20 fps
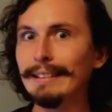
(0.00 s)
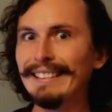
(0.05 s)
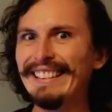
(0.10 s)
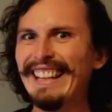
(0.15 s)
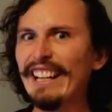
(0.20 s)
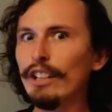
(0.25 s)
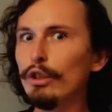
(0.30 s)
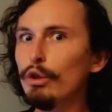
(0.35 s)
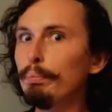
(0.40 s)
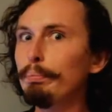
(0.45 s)

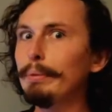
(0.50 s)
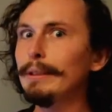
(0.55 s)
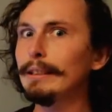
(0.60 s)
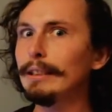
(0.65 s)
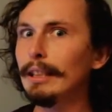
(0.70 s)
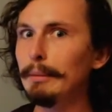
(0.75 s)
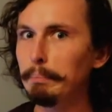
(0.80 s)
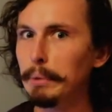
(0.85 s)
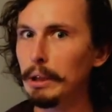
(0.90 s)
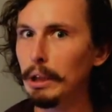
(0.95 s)
That opens
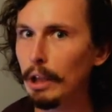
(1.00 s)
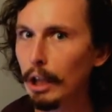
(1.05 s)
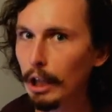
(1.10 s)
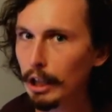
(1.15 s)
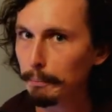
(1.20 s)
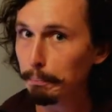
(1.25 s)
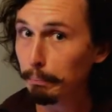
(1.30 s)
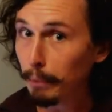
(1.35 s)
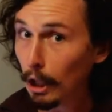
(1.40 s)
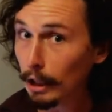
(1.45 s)
up a lot
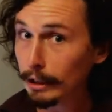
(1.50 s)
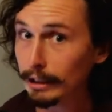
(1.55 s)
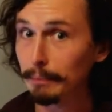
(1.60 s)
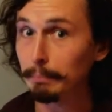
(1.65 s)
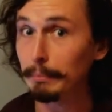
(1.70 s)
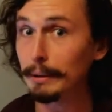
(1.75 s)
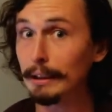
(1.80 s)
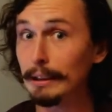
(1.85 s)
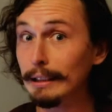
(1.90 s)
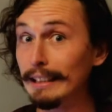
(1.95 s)
of
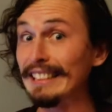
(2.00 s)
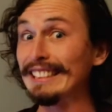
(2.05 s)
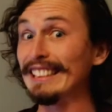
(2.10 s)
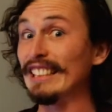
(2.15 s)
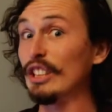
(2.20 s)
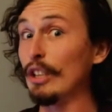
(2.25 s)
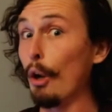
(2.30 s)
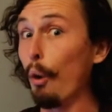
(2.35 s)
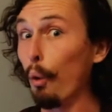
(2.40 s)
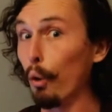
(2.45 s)
possibilities
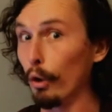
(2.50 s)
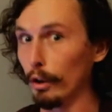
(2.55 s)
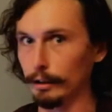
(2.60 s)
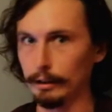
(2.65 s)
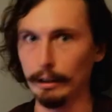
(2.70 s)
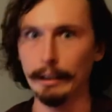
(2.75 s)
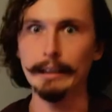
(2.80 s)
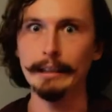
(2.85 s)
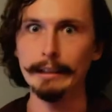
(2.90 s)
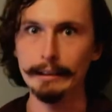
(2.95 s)
and doors,
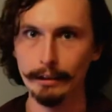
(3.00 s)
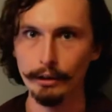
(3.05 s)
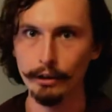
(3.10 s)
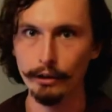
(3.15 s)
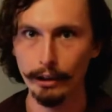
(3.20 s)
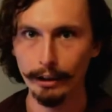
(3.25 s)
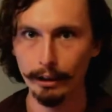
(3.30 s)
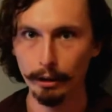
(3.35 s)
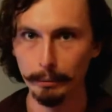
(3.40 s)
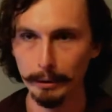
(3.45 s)
ladies and
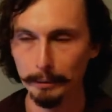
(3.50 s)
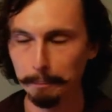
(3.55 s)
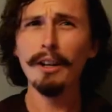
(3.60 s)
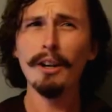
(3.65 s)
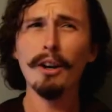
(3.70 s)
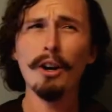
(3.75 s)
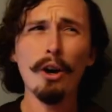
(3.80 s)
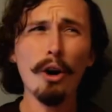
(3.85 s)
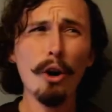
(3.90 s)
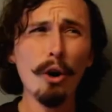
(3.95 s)
gentlemen.
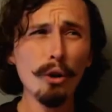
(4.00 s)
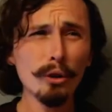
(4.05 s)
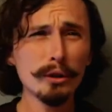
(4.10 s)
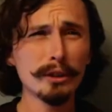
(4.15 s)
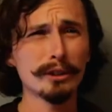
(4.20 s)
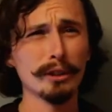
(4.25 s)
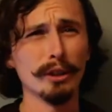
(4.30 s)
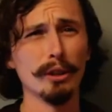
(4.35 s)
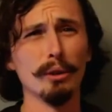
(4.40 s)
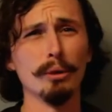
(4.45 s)

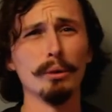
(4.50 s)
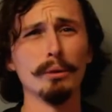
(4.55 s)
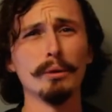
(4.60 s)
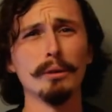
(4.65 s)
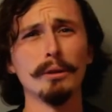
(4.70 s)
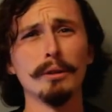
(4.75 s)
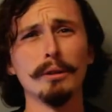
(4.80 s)
Also,